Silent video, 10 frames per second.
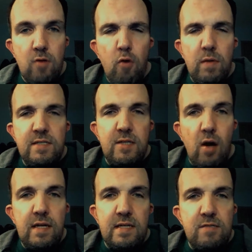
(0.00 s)
Oh, what's the
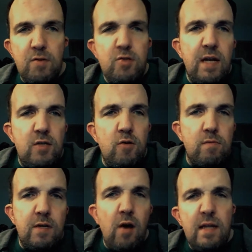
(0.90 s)
audience? What should I do?
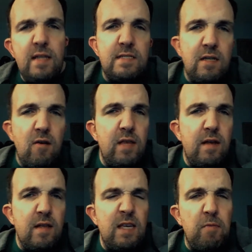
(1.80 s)
The audience, are they
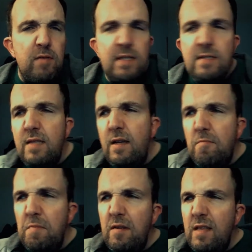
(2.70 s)
going to think about this? Are they going
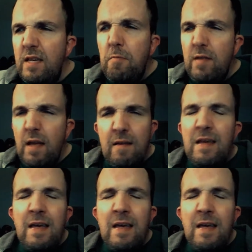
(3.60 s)
to think about that?